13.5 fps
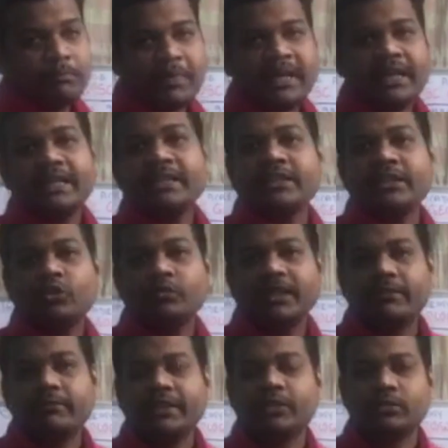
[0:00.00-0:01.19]
Pay attention to
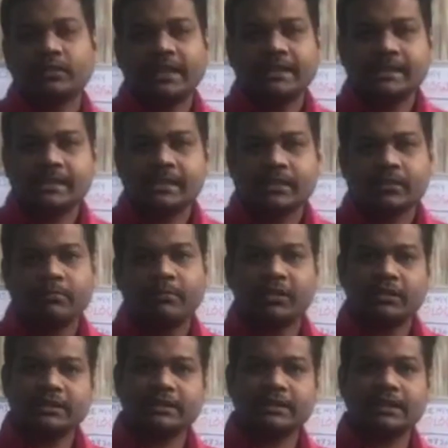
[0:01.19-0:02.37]
my video, guys,
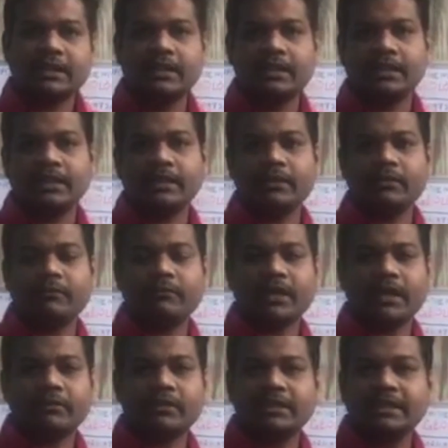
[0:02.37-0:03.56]
because
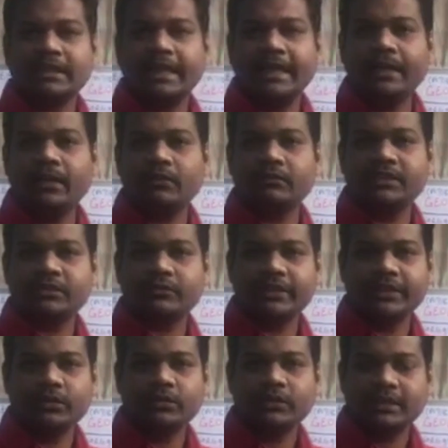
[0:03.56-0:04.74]
after the end of this
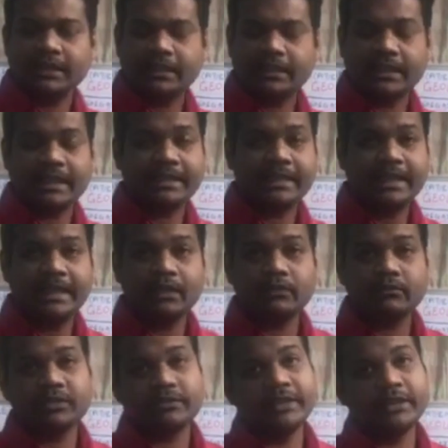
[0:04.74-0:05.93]
video, at the end
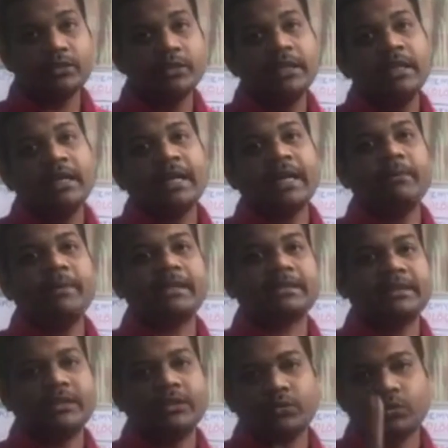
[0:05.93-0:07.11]
of this video, I'll be
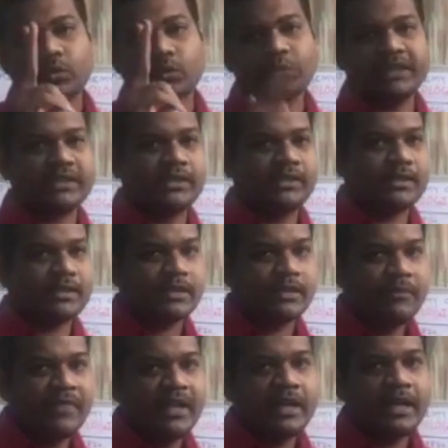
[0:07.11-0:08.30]
asking you two questions,
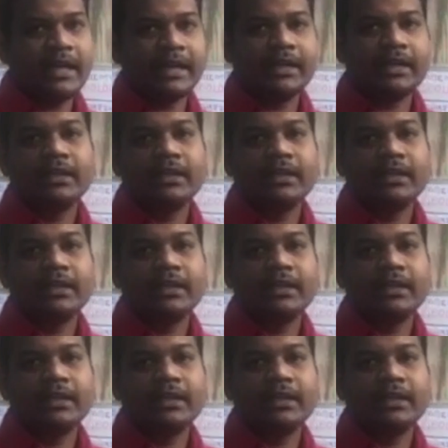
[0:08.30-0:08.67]
and